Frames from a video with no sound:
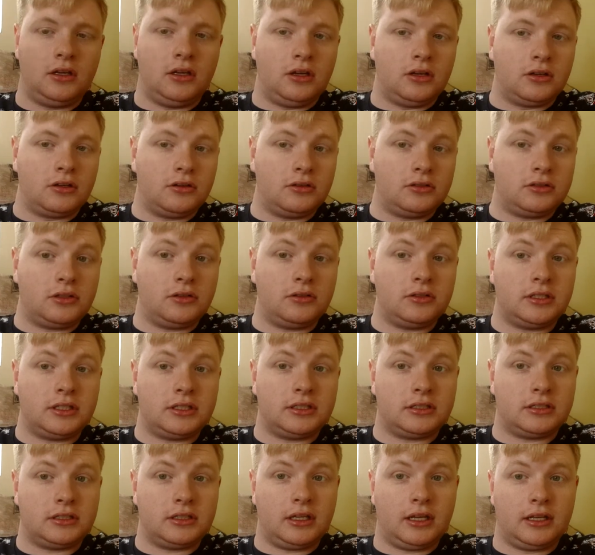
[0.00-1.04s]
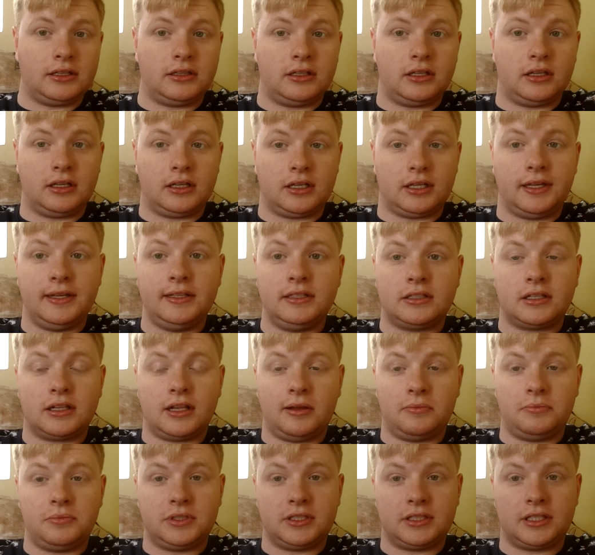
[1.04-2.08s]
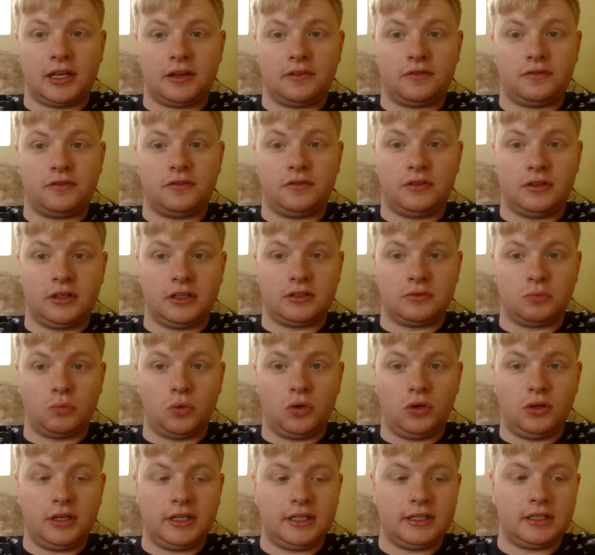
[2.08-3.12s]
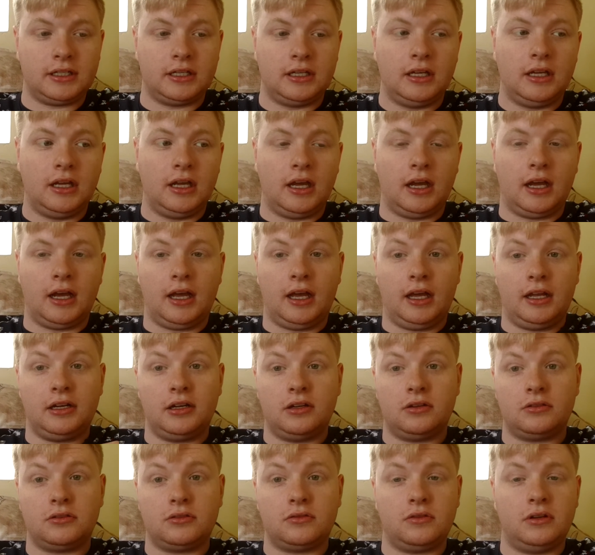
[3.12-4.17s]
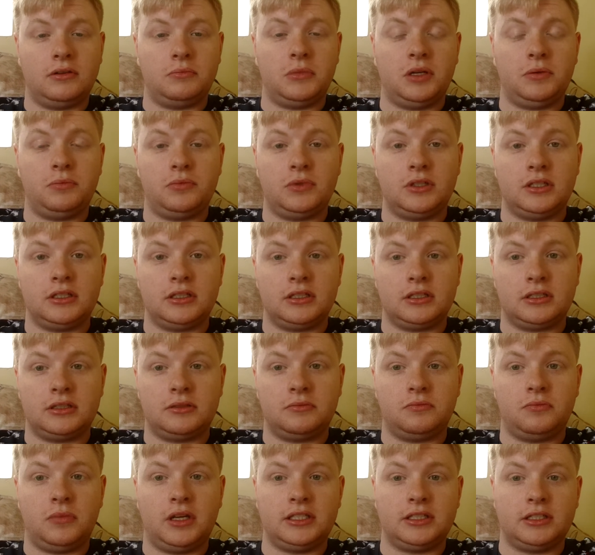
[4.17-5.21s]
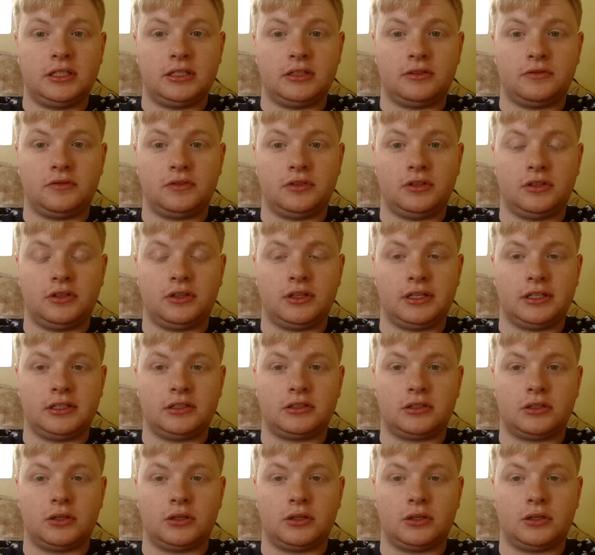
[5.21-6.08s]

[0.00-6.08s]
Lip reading: Of course, I just had the kids club stuff this morning, and I was remembering to mention a few things.